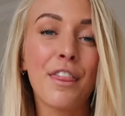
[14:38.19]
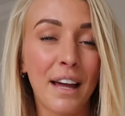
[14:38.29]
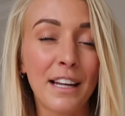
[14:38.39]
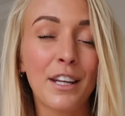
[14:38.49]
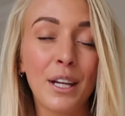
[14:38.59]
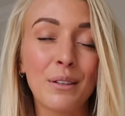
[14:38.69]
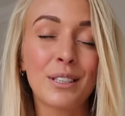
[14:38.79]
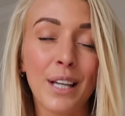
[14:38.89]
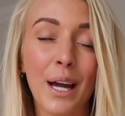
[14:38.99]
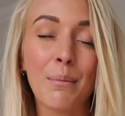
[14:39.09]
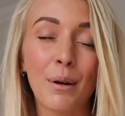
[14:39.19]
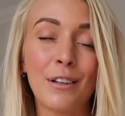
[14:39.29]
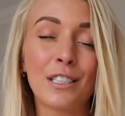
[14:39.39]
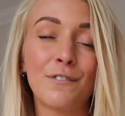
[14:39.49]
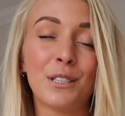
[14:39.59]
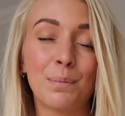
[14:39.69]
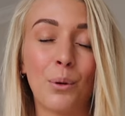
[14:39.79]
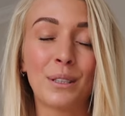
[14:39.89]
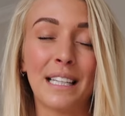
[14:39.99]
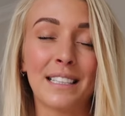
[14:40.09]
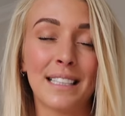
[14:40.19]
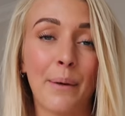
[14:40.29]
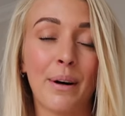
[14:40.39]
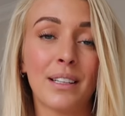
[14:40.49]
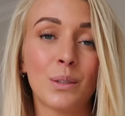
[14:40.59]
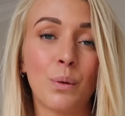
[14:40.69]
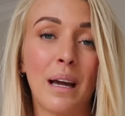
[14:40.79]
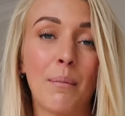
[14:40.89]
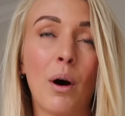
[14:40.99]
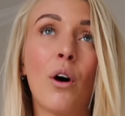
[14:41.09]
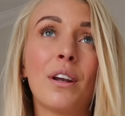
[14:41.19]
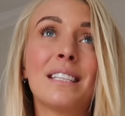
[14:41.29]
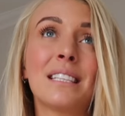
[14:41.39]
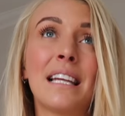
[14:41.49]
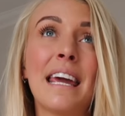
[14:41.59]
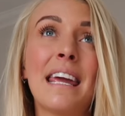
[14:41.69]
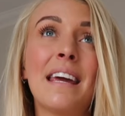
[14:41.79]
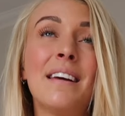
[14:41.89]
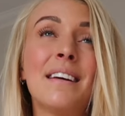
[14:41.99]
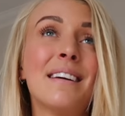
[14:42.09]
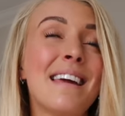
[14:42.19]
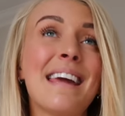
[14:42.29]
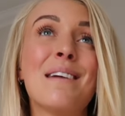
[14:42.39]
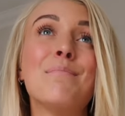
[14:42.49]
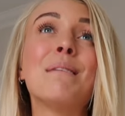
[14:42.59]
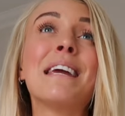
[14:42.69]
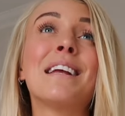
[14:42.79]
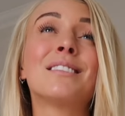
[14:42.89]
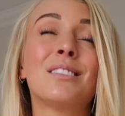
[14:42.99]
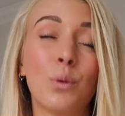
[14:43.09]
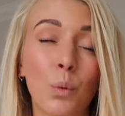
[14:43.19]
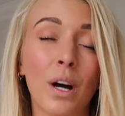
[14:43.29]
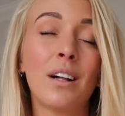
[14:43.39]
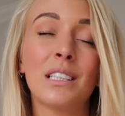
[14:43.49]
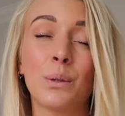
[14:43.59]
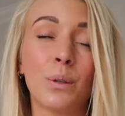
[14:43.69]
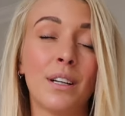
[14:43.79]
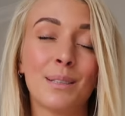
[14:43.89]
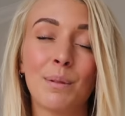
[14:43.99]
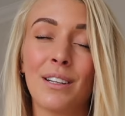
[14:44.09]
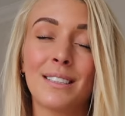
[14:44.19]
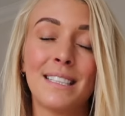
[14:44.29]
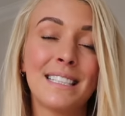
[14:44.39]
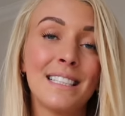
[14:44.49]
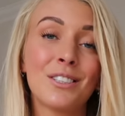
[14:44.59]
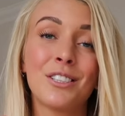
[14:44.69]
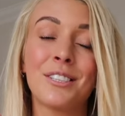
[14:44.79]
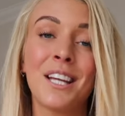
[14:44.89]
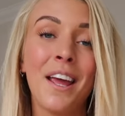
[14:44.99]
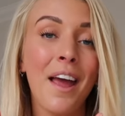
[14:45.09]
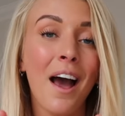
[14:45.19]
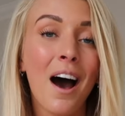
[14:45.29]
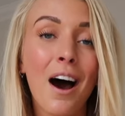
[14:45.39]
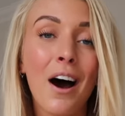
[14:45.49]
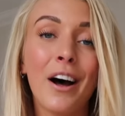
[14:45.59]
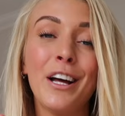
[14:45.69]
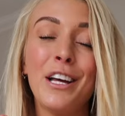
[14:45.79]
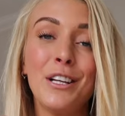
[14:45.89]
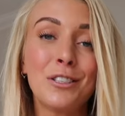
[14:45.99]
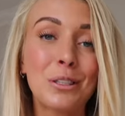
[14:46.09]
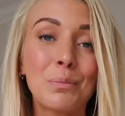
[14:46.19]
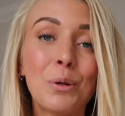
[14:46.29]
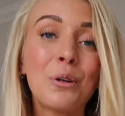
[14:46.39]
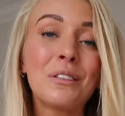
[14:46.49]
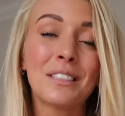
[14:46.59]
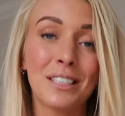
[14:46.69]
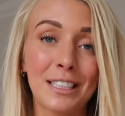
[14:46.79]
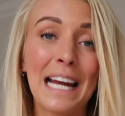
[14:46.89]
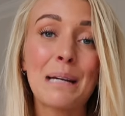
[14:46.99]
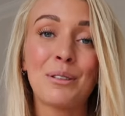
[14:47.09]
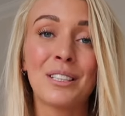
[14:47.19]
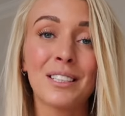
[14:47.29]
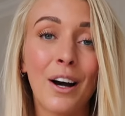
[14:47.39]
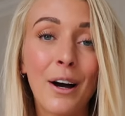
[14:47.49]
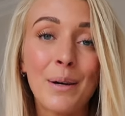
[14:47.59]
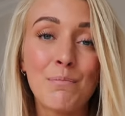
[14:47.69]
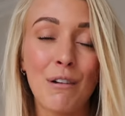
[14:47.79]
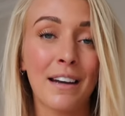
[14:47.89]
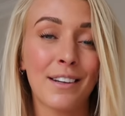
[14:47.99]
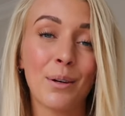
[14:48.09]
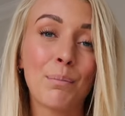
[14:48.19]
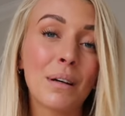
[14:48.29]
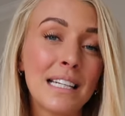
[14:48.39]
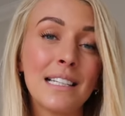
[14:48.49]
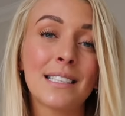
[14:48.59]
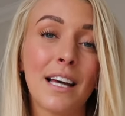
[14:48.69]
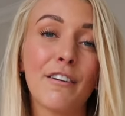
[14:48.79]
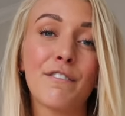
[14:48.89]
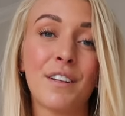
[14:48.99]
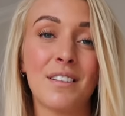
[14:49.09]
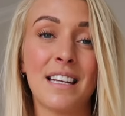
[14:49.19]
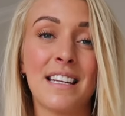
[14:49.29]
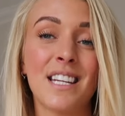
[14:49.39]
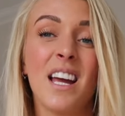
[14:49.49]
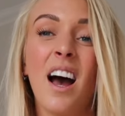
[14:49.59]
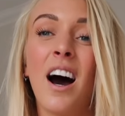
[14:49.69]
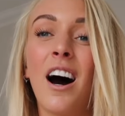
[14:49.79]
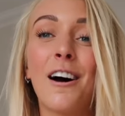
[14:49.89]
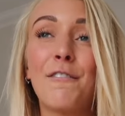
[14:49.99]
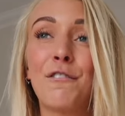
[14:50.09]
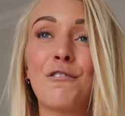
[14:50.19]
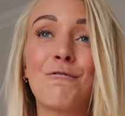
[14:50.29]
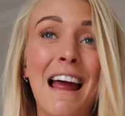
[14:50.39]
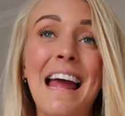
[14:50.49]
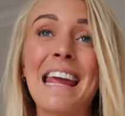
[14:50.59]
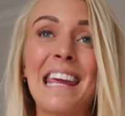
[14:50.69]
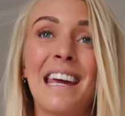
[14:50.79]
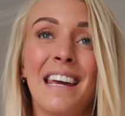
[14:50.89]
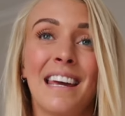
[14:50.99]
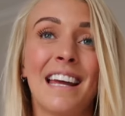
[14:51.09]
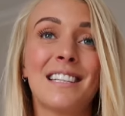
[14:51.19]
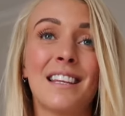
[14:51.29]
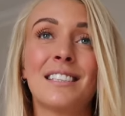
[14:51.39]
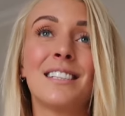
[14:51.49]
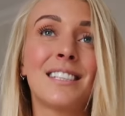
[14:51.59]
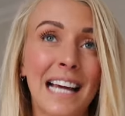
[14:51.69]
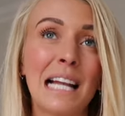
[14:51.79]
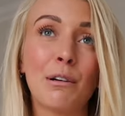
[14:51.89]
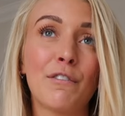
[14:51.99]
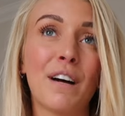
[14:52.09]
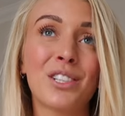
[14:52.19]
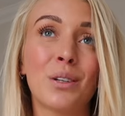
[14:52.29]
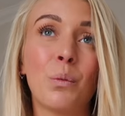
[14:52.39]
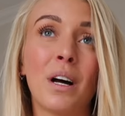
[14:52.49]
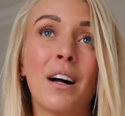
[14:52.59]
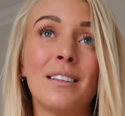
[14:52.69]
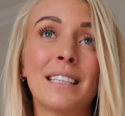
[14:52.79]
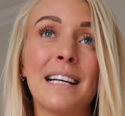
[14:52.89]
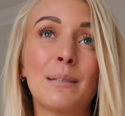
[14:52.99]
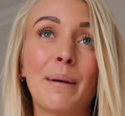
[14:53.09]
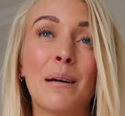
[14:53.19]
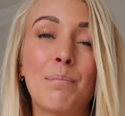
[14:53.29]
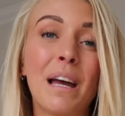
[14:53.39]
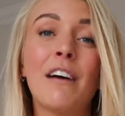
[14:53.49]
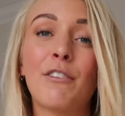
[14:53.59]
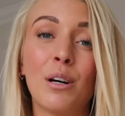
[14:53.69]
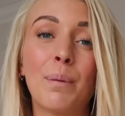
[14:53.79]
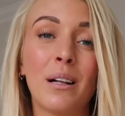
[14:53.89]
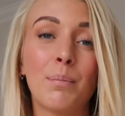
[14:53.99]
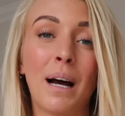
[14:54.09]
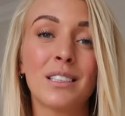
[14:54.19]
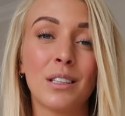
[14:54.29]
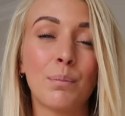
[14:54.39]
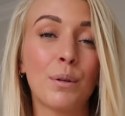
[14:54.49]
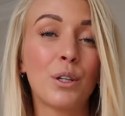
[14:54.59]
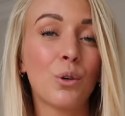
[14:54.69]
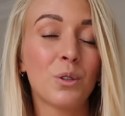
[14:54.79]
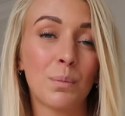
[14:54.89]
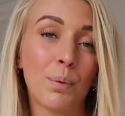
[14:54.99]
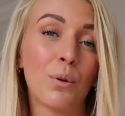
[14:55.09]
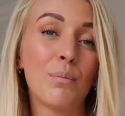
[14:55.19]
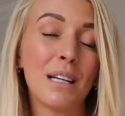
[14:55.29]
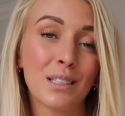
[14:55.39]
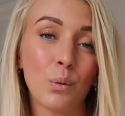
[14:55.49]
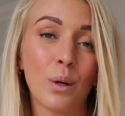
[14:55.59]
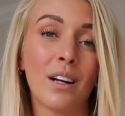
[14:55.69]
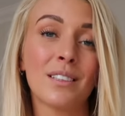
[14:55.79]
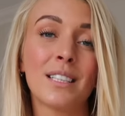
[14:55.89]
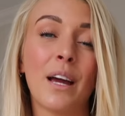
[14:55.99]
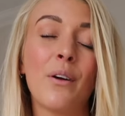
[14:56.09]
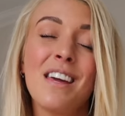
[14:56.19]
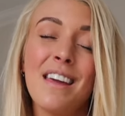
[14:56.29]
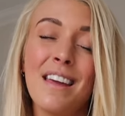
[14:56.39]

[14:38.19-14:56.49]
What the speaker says: Thank you so much for supporting Stay Wild Swim. Honestly, It means the world to us because this is just our small sustainable startup brand, completely self-funded, our foray into the sustainable fashion world. It's been a bit of an uphill battle, but your support means the world. So